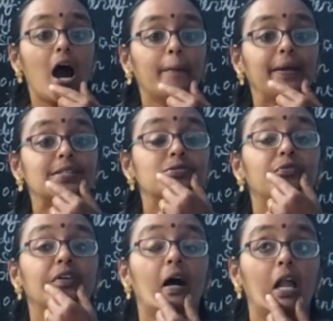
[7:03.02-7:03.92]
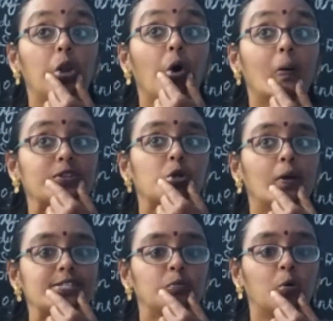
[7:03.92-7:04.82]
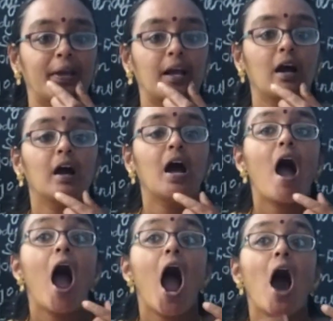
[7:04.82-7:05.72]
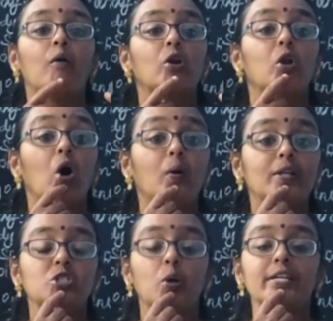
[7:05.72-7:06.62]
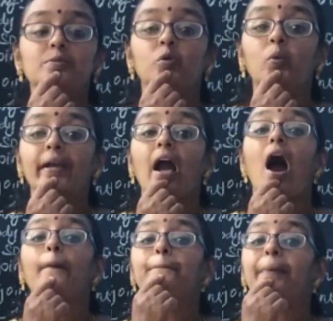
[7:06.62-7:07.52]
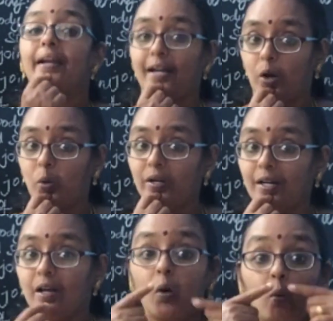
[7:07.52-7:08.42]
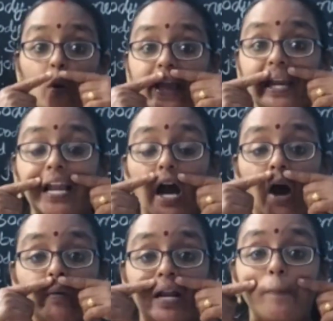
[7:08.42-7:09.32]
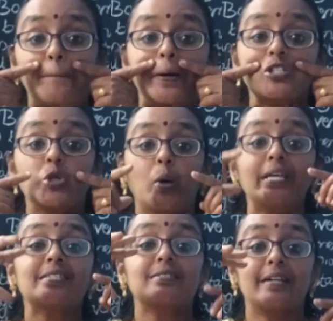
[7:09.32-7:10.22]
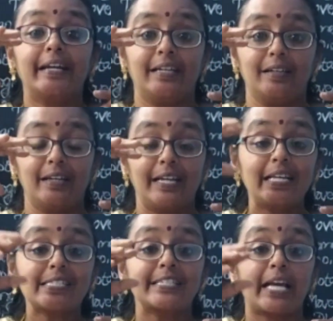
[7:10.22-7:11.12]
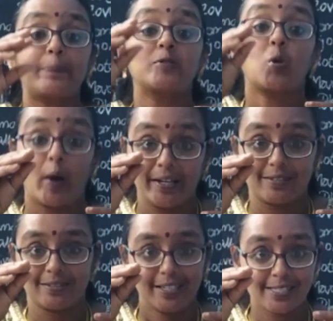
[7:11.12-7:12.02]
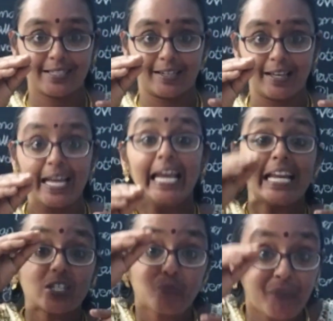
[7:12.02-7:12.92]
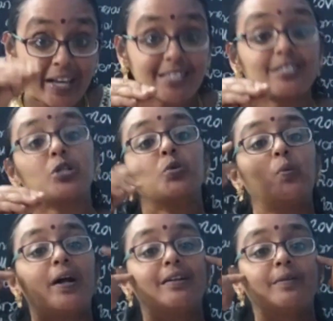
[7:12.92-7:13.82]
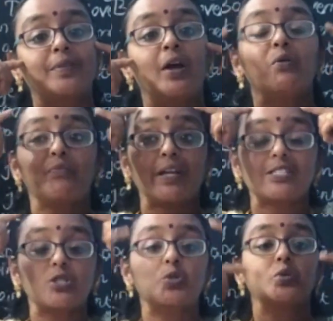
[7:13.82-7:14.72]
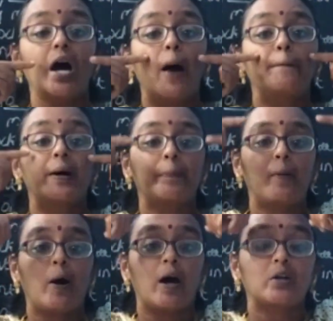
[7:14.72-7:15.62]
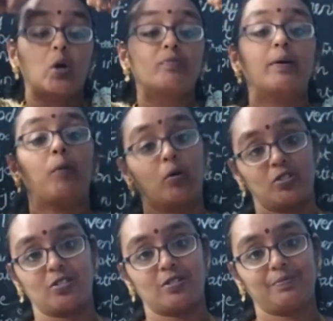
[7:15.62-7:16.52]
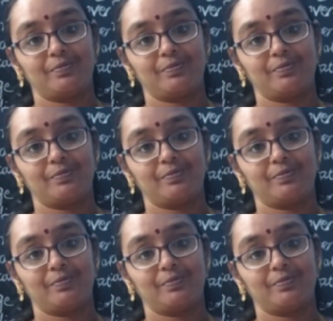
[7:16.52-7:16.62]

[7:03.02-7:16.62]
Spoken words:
Means lower jaw is moving. Our lower jaw is moving up and down, while our upper jaw is steady. It is kept quiet, isn't it? It is fixed to what? Fixed to the upper part of the bones,